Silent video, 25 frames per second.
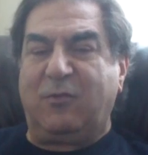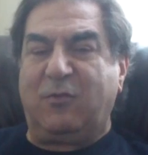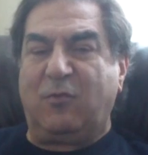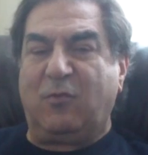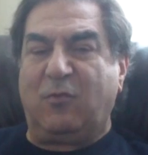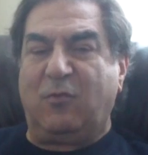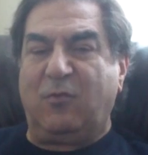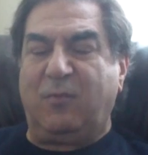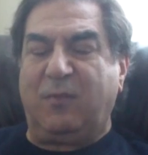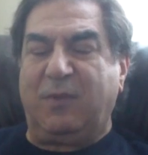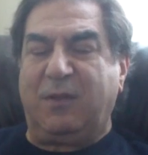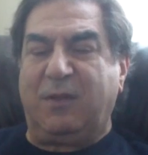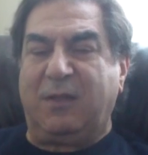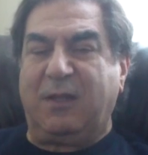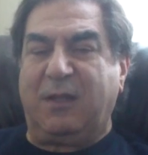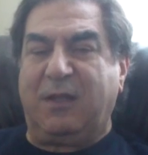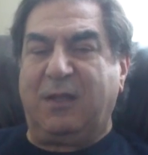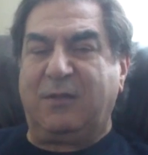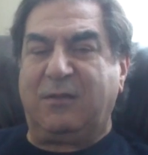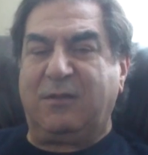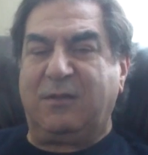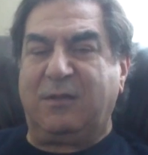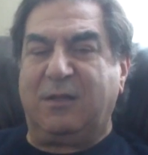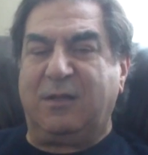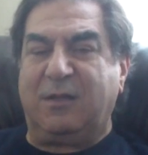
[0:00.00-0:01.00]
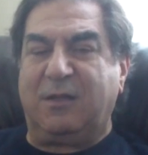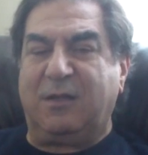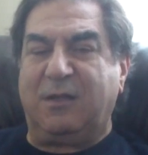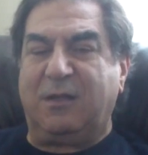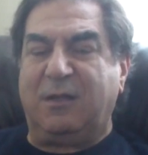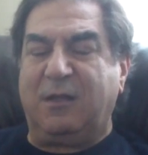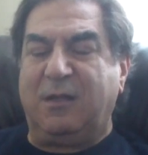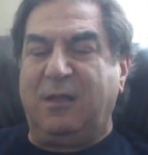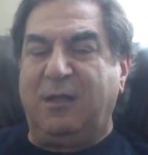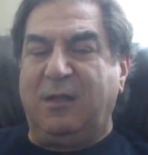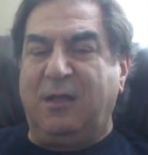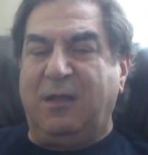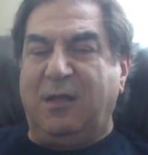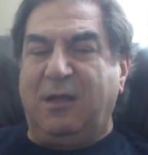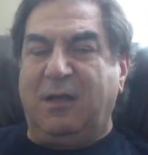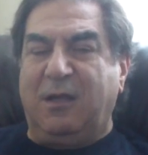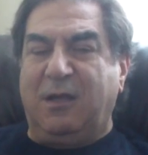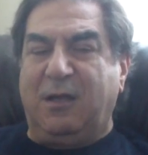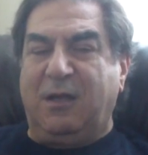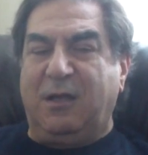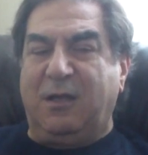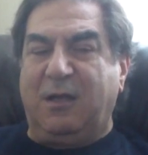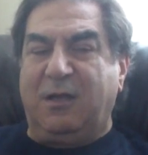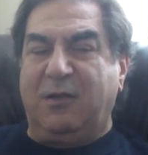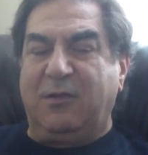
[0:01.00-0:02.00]
that uh, uh,
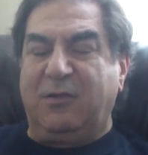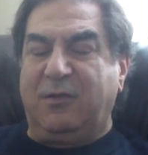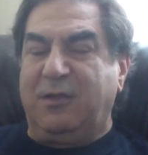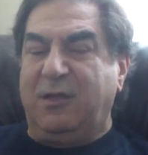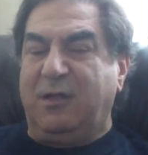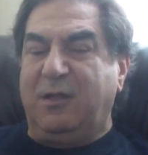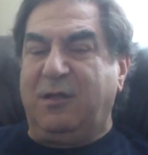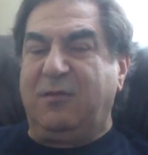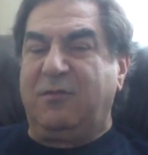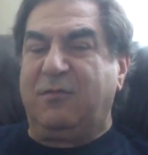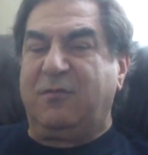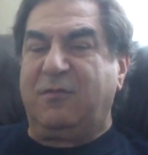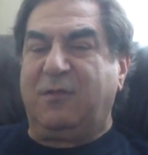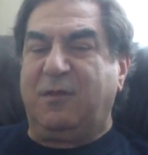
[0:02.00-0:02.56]
there's uh,